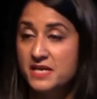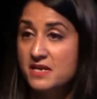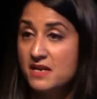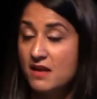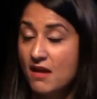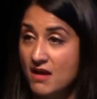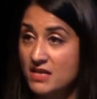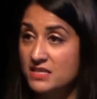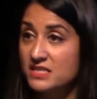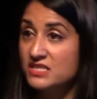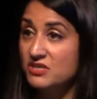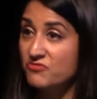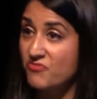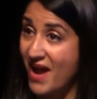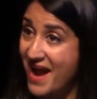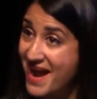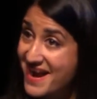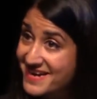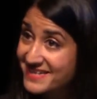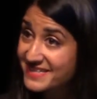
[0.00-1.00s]
Clients
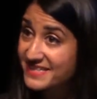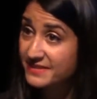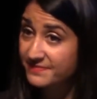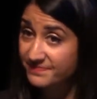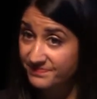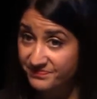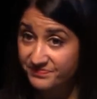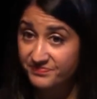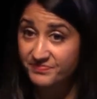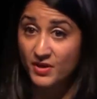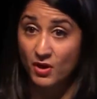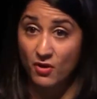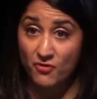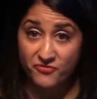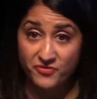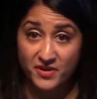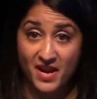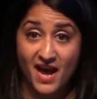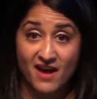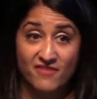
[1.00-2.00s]
direct
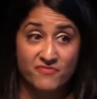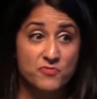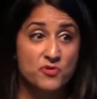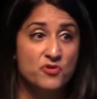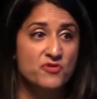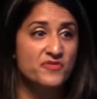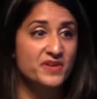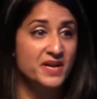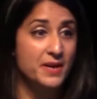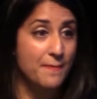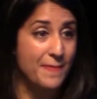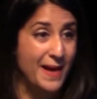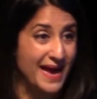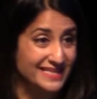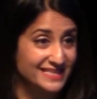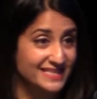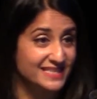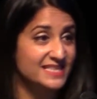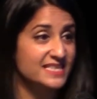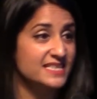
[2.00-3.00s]
often have more of a
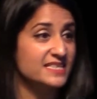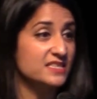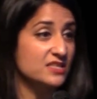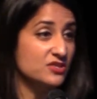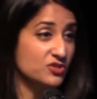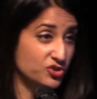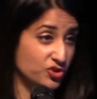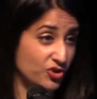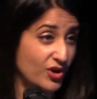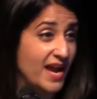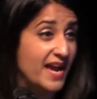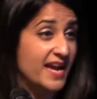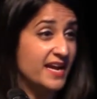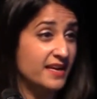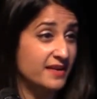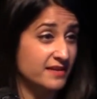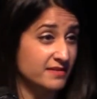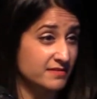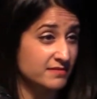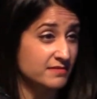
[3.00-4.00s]
capacity to
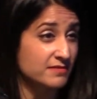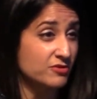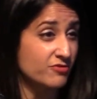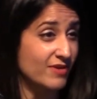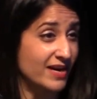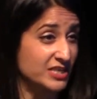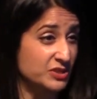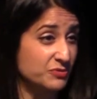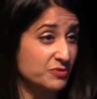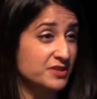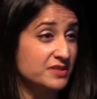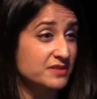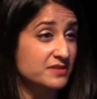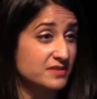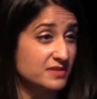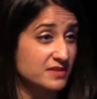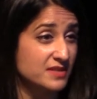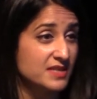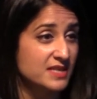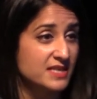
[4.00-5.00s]
train
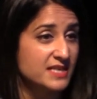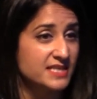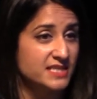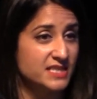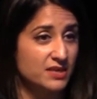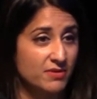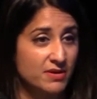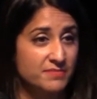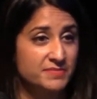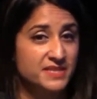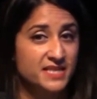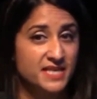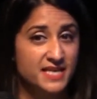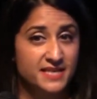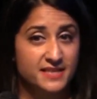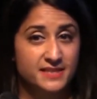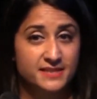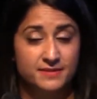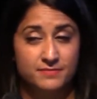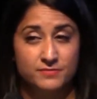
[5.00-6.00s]
graduates, so I'm
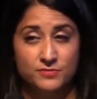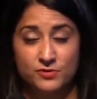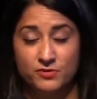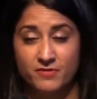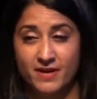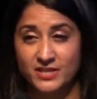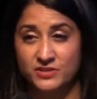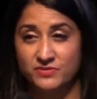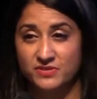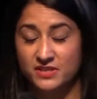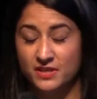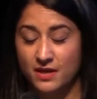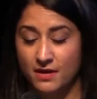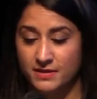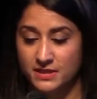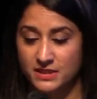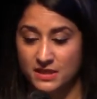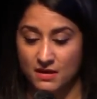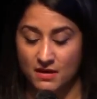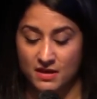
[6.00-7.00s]
seeing some more graduates
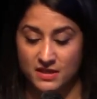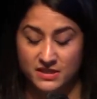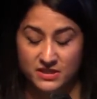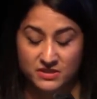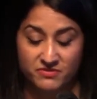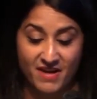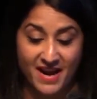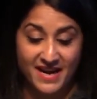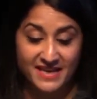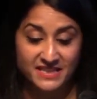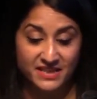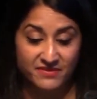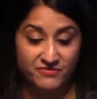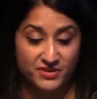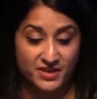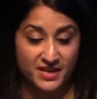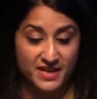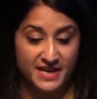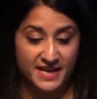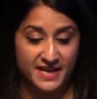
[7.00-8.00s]
going to clients direct
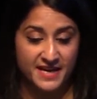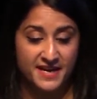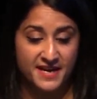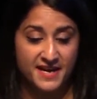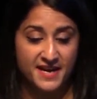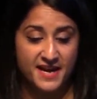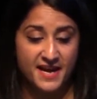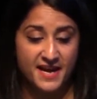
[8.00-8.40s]
every year.